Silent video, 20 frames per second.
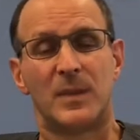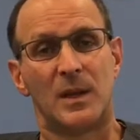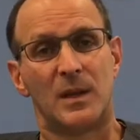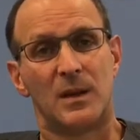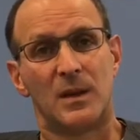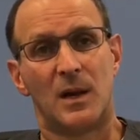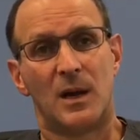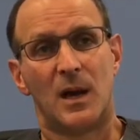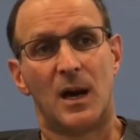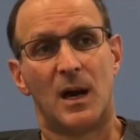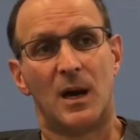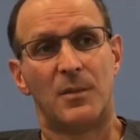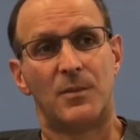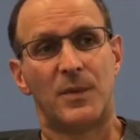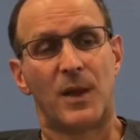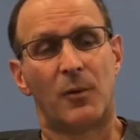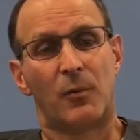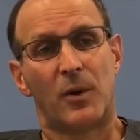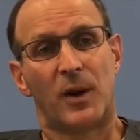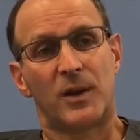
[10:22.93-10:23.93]
that we're
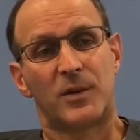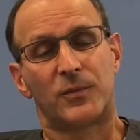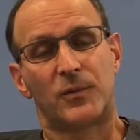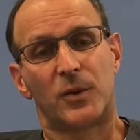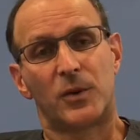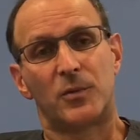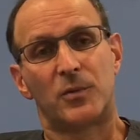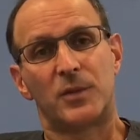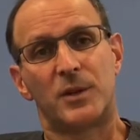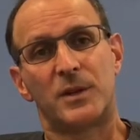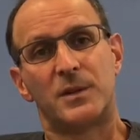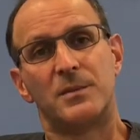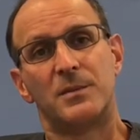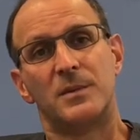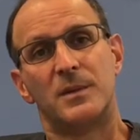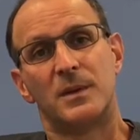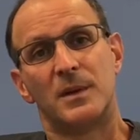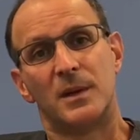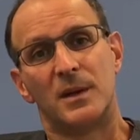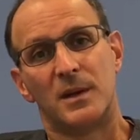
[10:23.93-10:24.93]
asked frequently
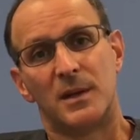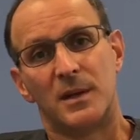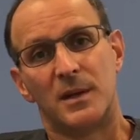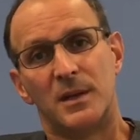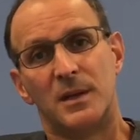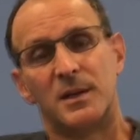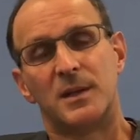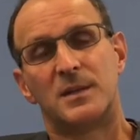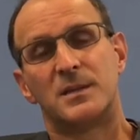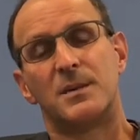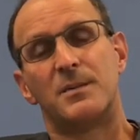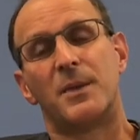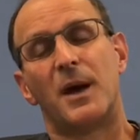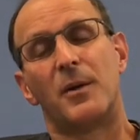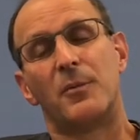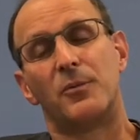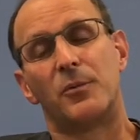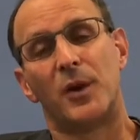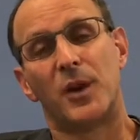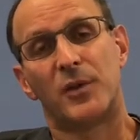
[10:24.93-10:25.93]
is about
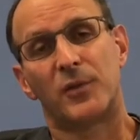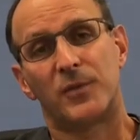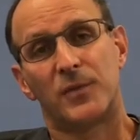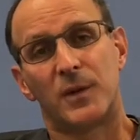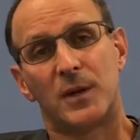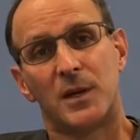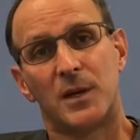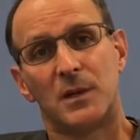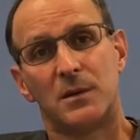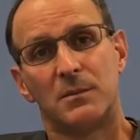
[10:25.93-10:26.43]
breastfeeding.